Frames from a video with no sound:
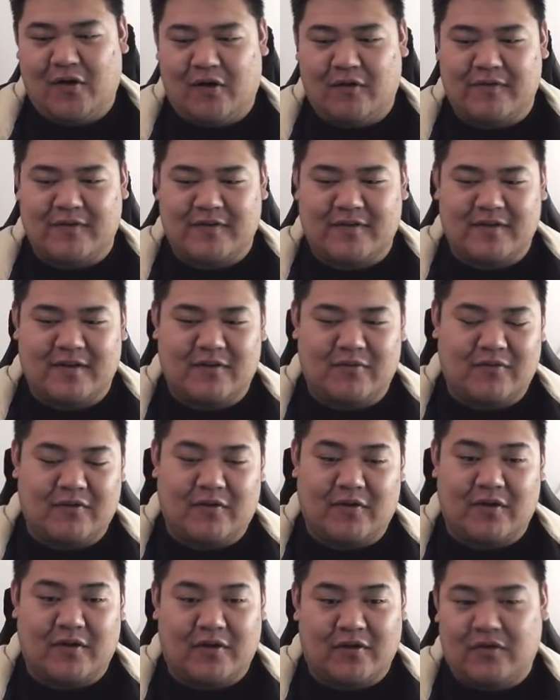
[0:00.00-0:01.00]
Obviously, we've
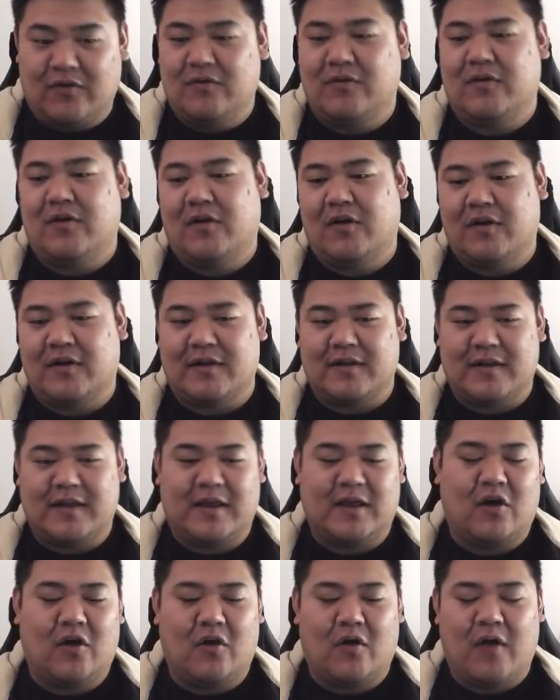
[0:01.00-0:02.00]
only got Huyurg,
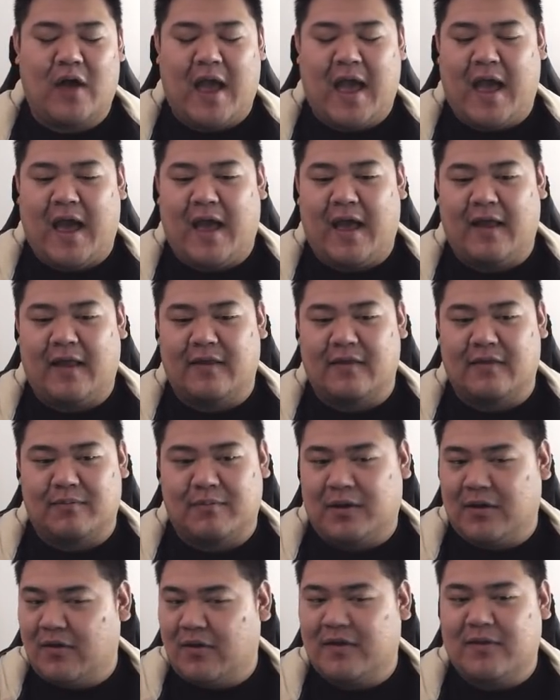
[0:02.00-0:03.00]
Leo, and
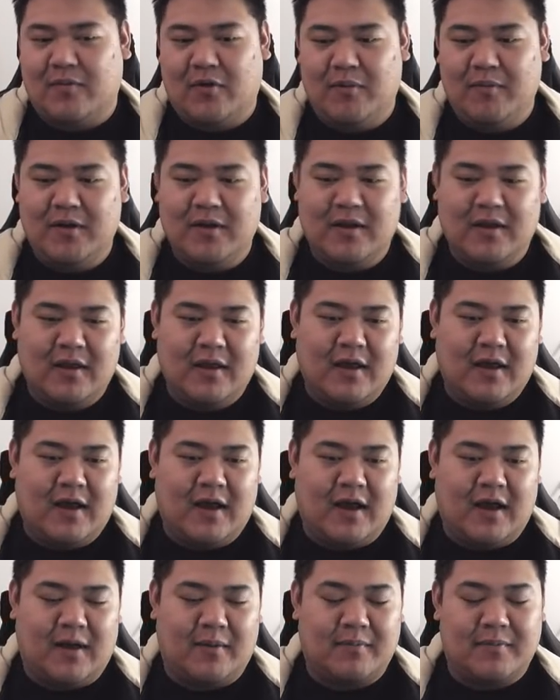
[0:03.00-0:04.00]
Mira at the moment.
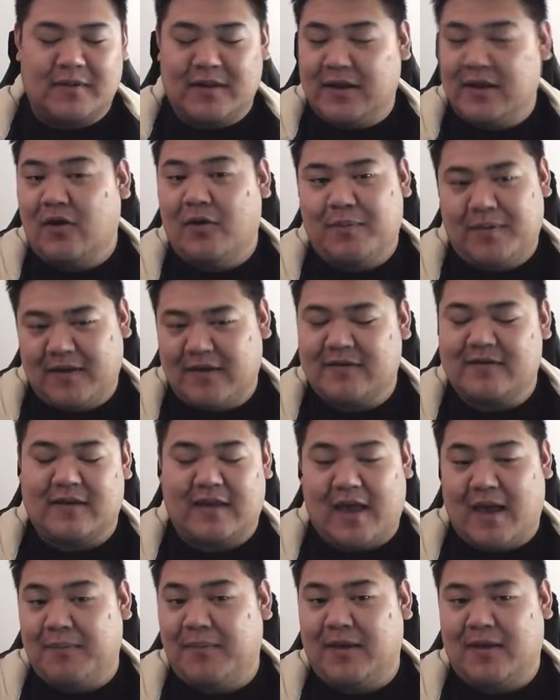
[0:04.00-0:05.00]
Leo potentially
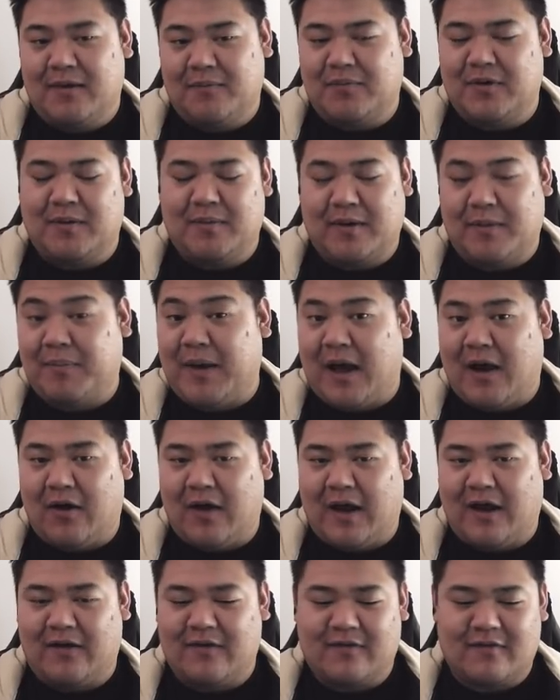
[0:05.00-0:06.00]
can be a pretty big
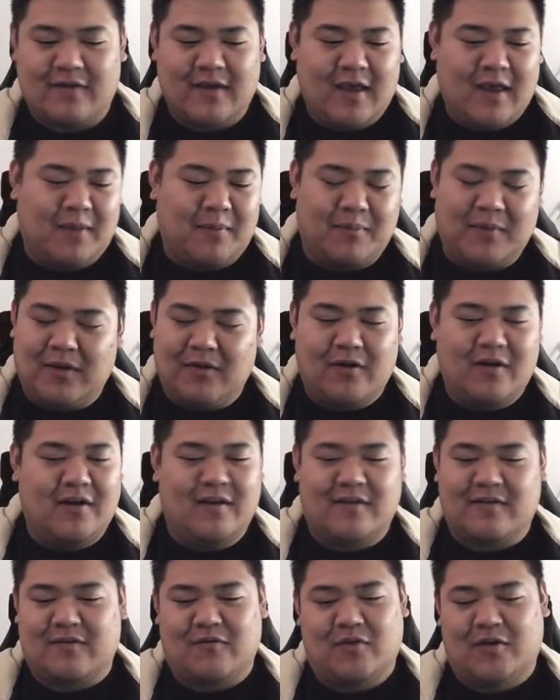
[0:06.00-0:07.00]
powerhouse. Mira
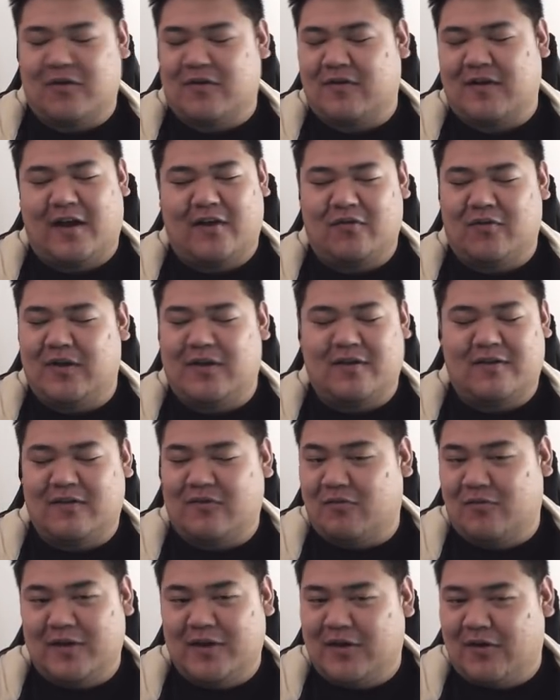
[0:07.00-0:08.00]
is one of those cards where you just
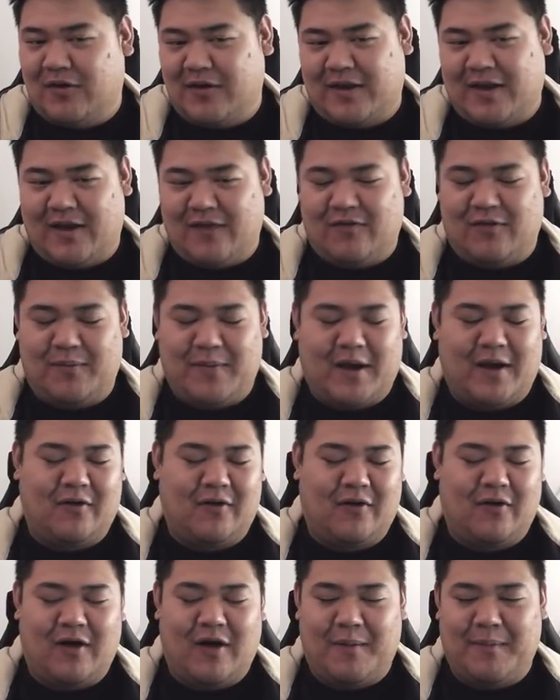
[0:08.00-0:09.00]
really don't care if you power
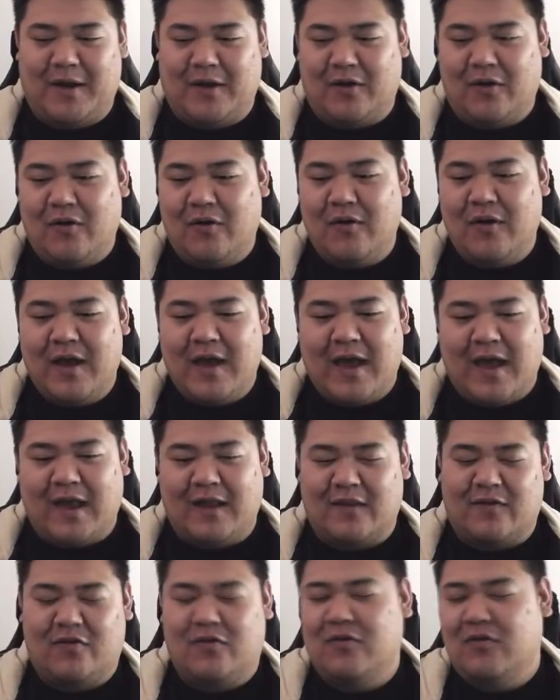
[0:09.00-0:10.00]
her up at all.
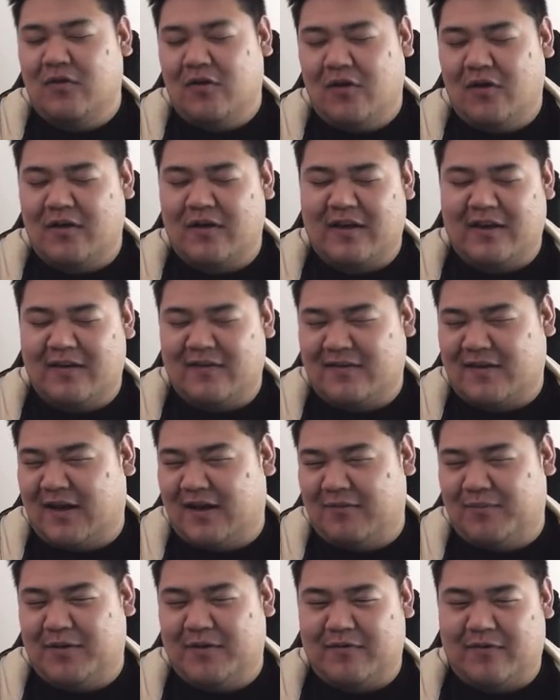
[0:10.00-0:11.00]
And Huyurg is kind
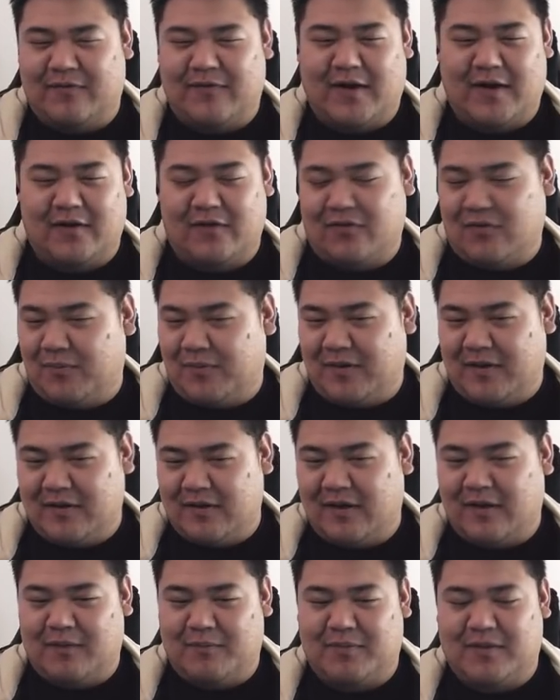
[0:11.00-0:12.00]
of a bit of a fighter, so
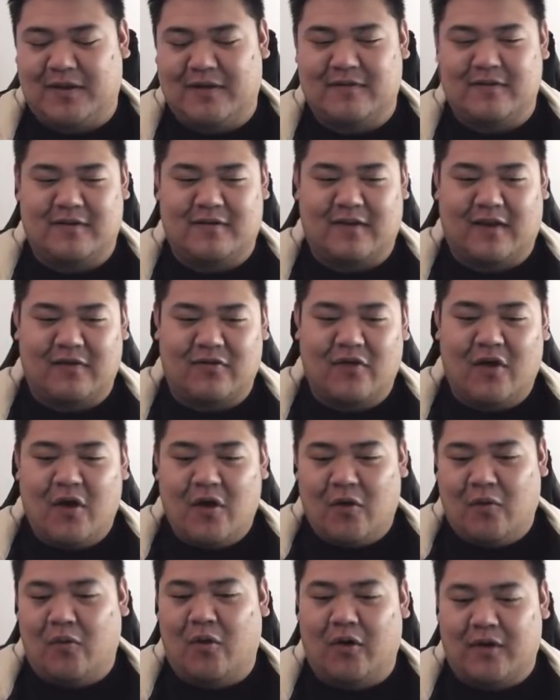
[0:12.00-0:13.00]
it potentially does
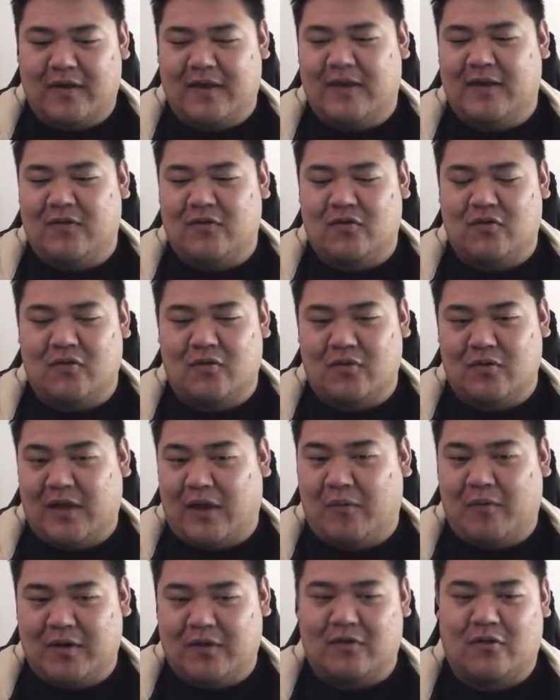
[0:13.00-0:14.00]
work into
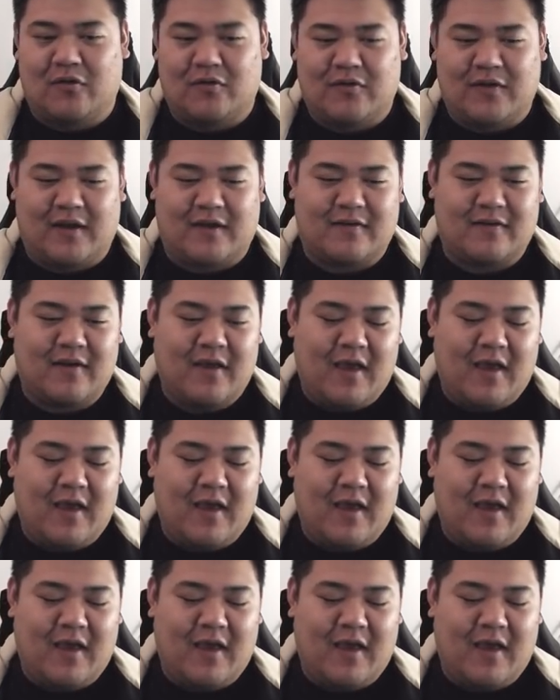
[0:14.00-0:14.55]
like one of those decks.